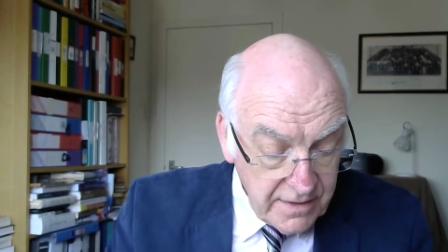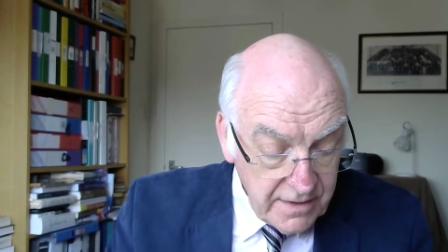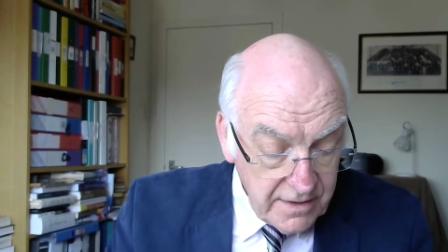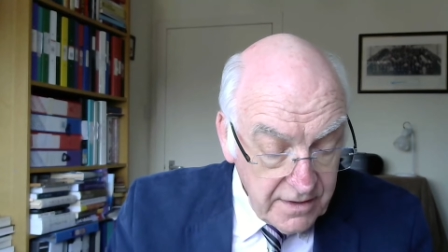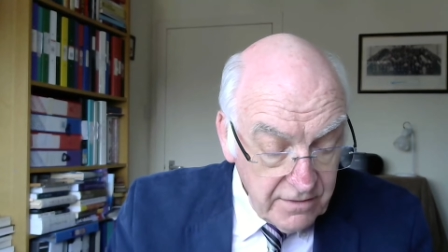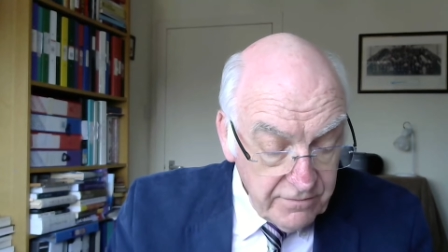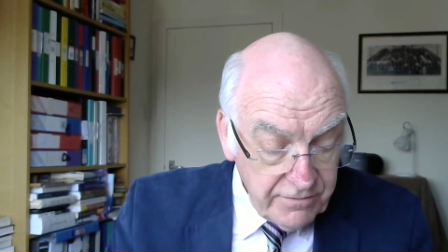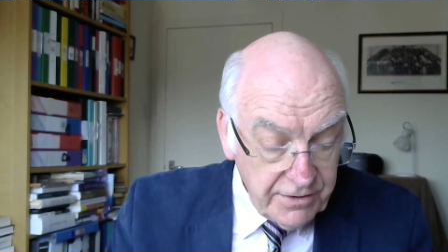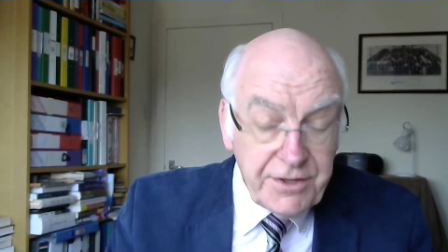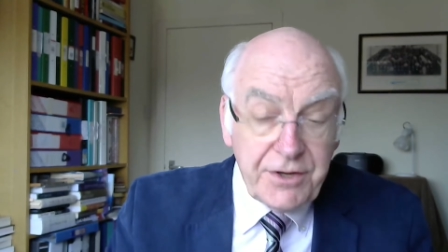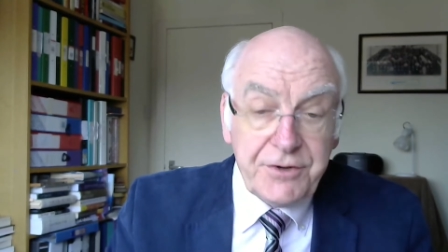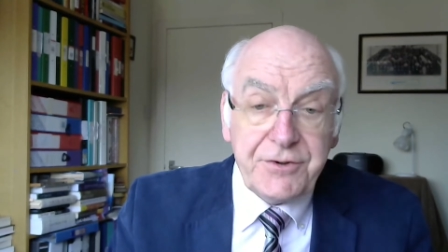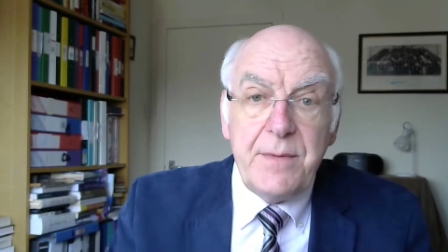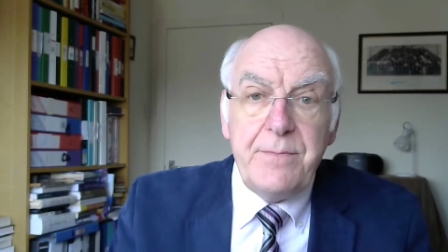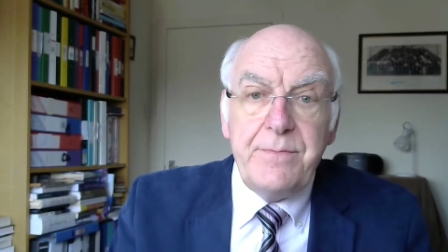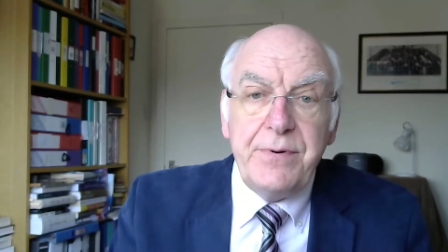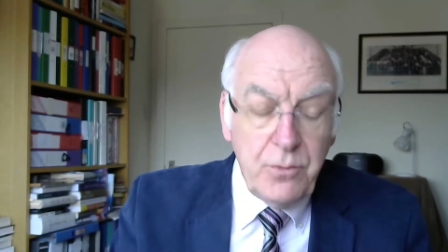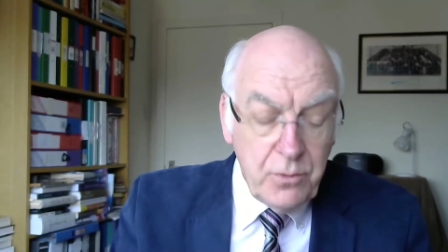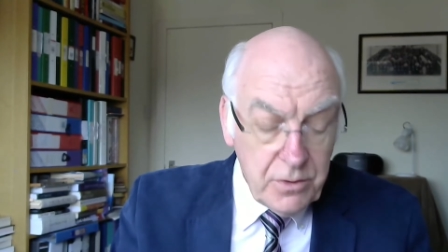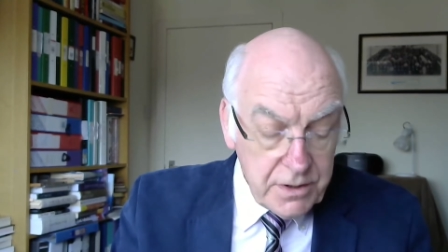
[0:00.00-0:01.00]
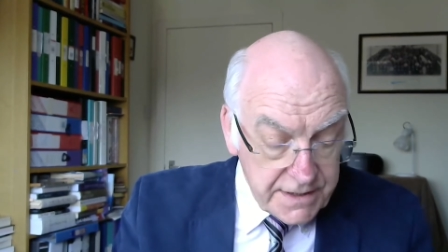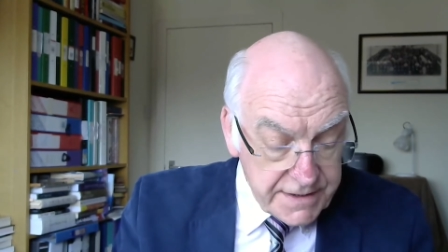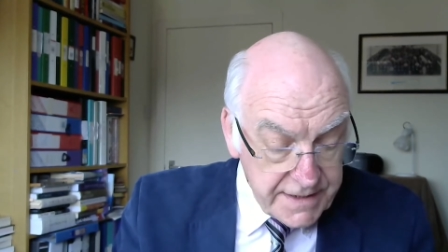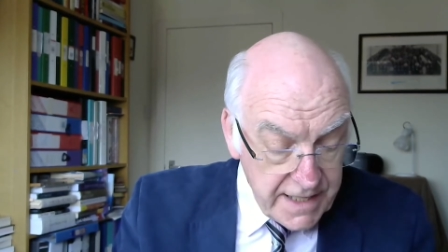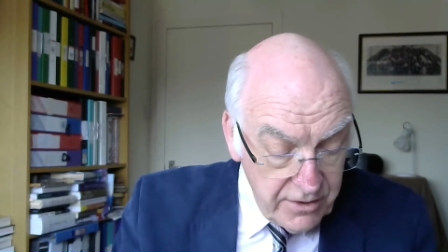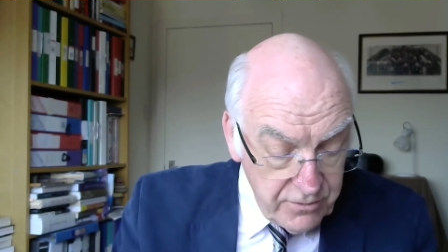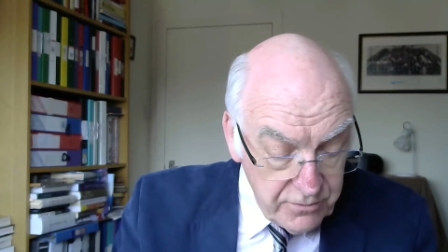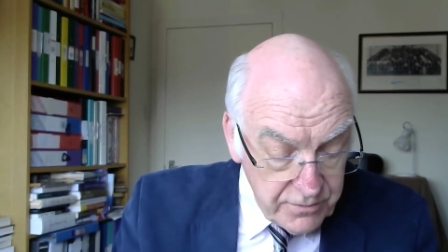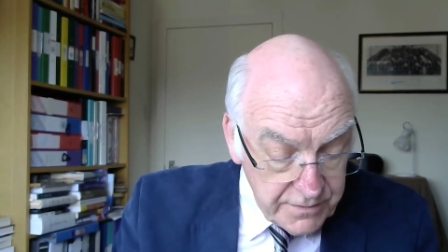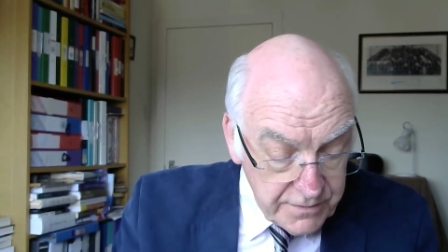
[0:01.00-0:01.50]
For the trumpet will
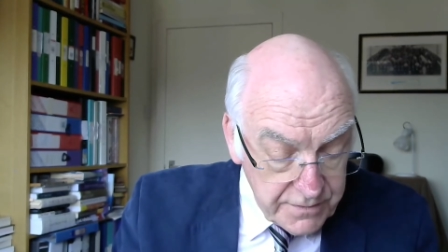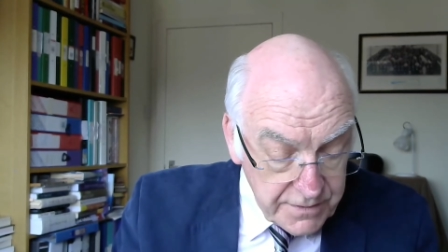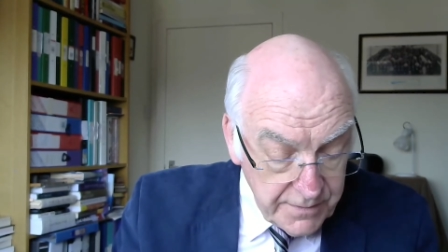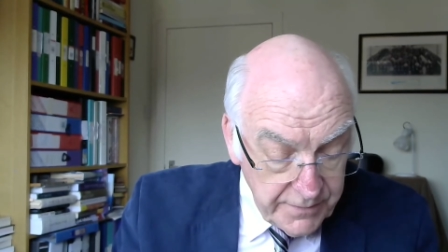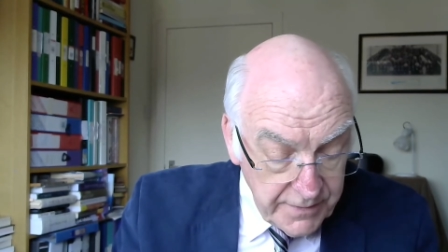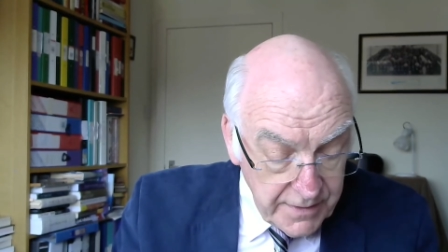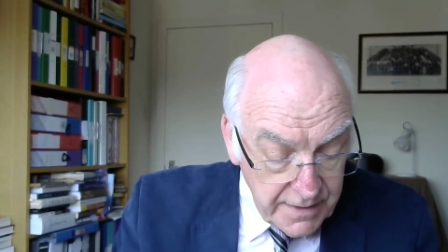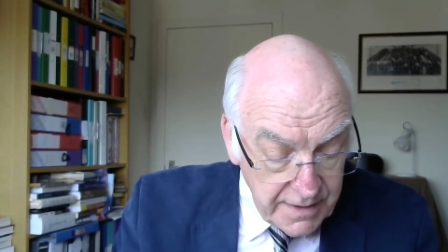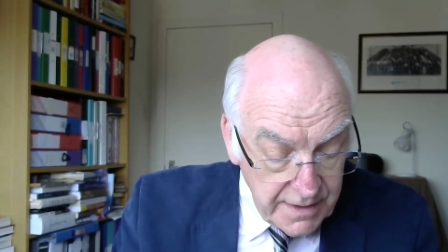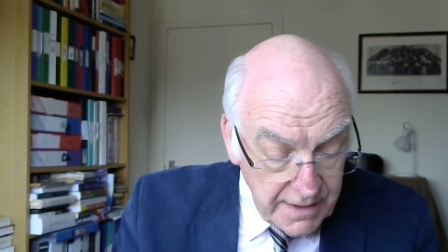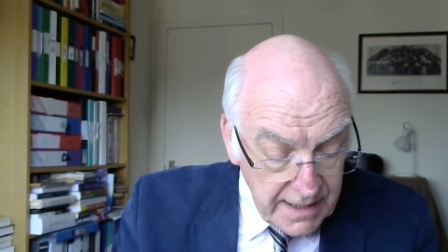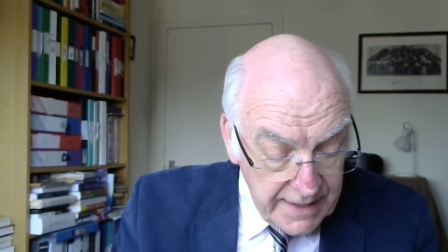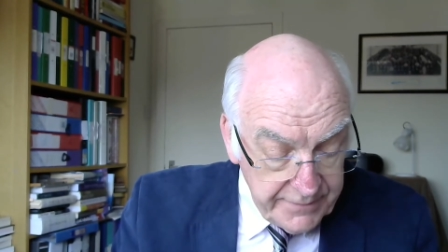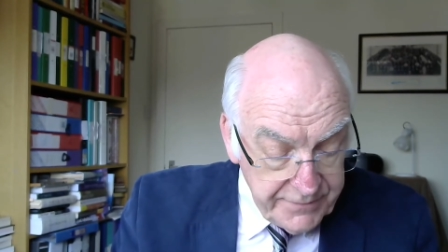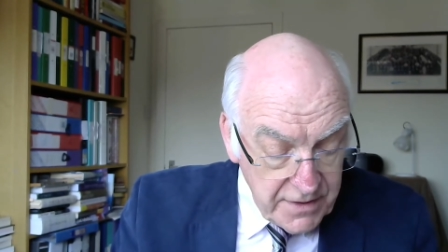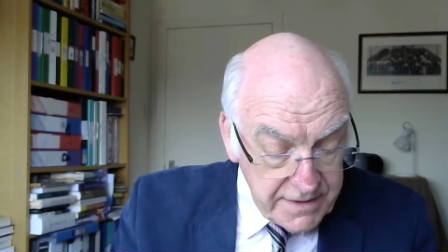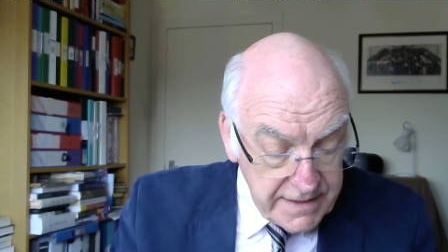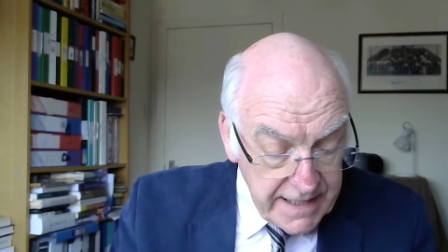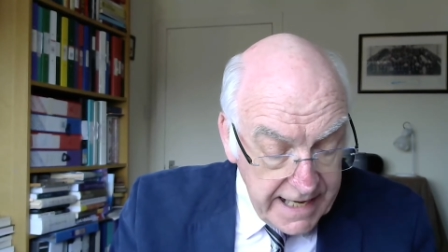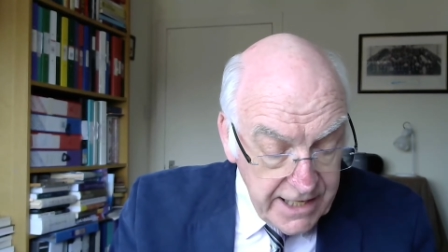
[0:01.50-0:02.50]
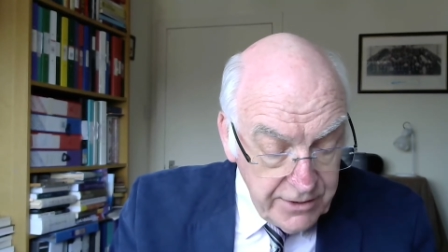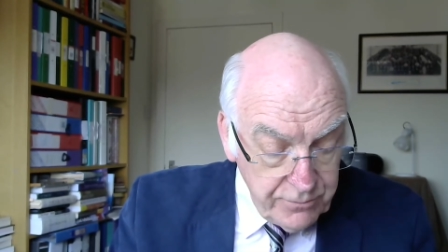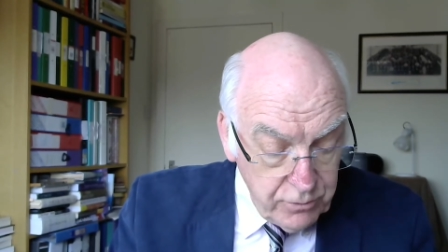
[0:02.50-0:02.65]
sound, and the dead